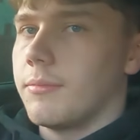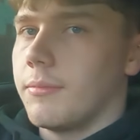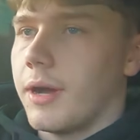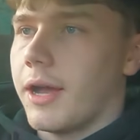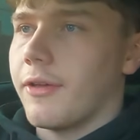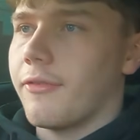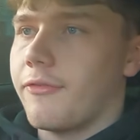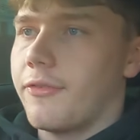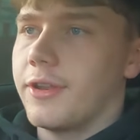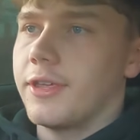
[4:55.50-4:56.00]

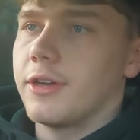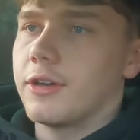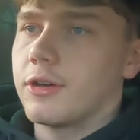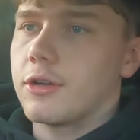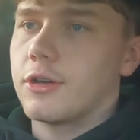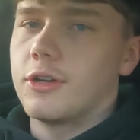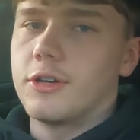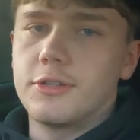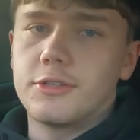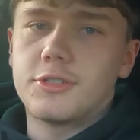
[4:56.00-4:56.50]
my affiliate
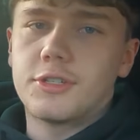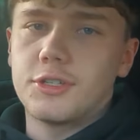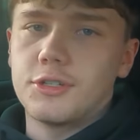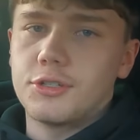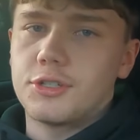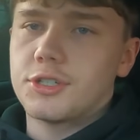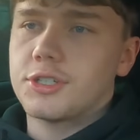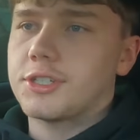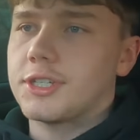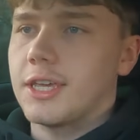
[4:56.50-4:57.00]
code, so you're
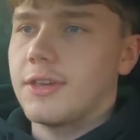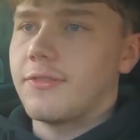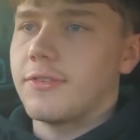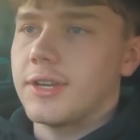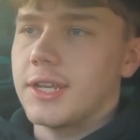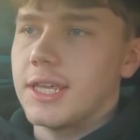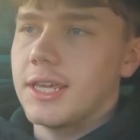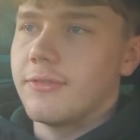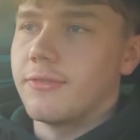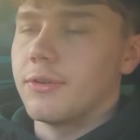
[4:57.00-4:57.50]
just
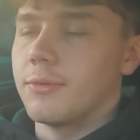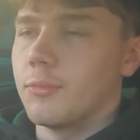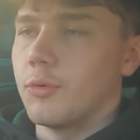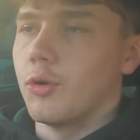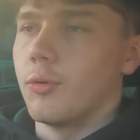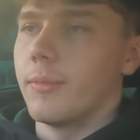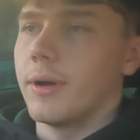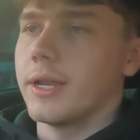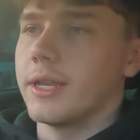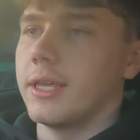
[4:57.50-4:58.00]
saving even
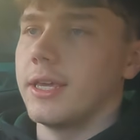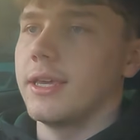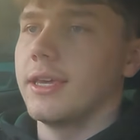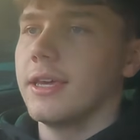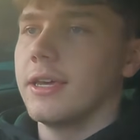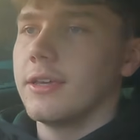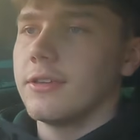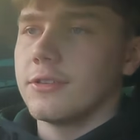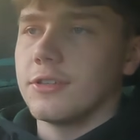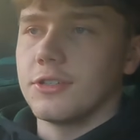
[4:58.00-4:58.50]
more money.
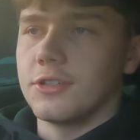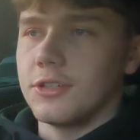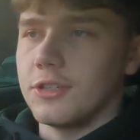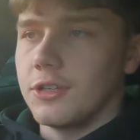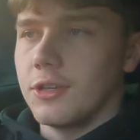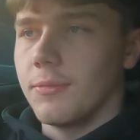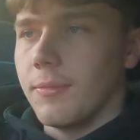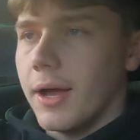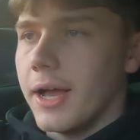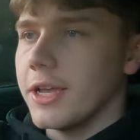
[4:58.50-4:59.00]
So
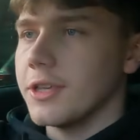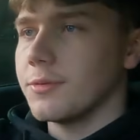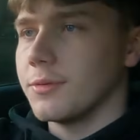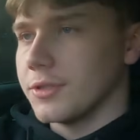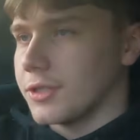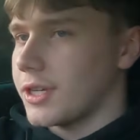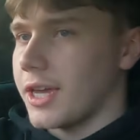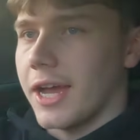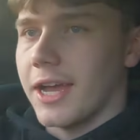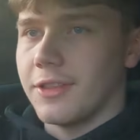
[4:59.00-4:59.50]
you might as well
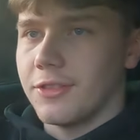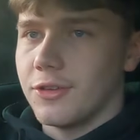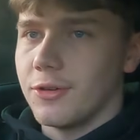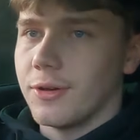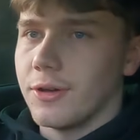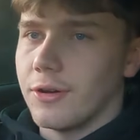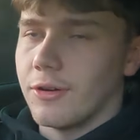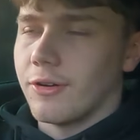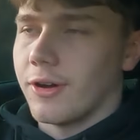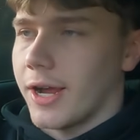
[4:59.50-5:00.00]
just go and do
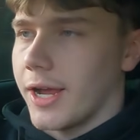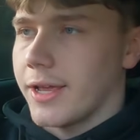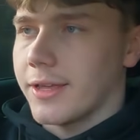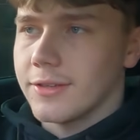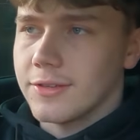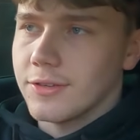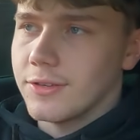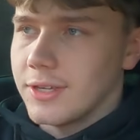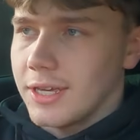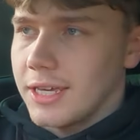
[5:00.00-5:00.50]
it, alright?
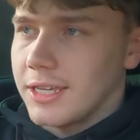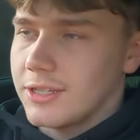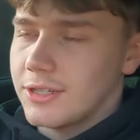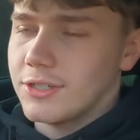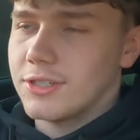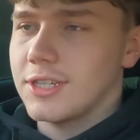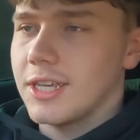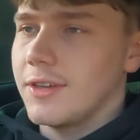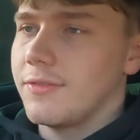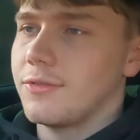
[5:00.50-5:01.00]
So it
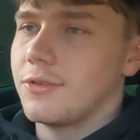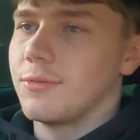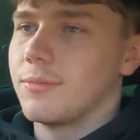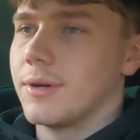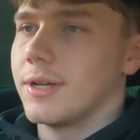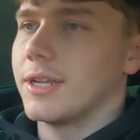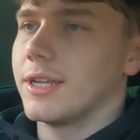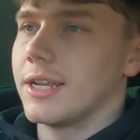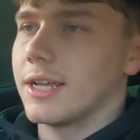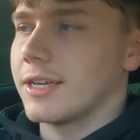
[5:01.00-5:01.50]
just saves you
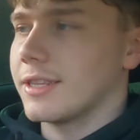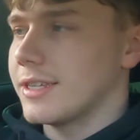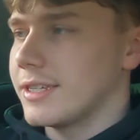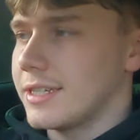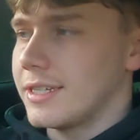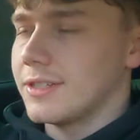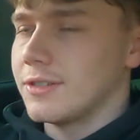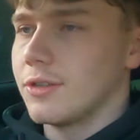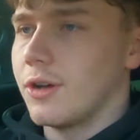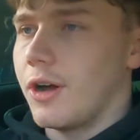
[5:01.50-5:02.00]
money. Like,
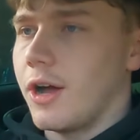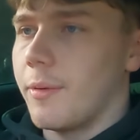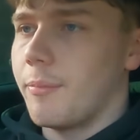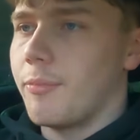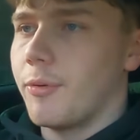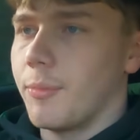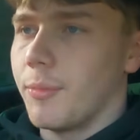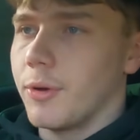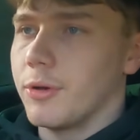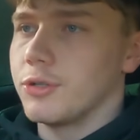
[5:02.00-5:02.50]
this is not a
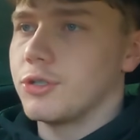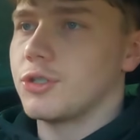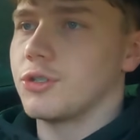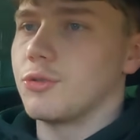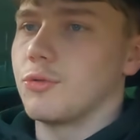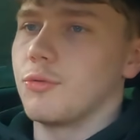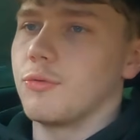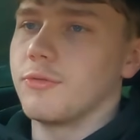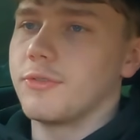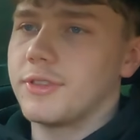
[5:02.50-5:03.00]

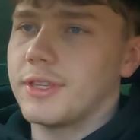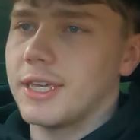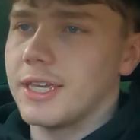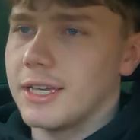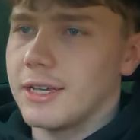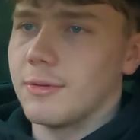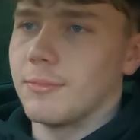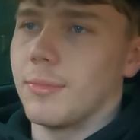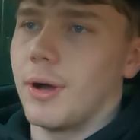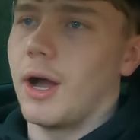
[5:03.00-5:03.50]
promotional
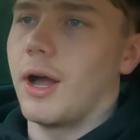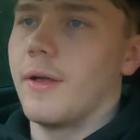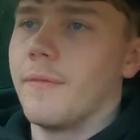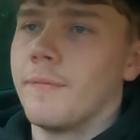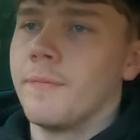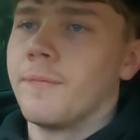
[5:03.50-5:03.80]
thing, but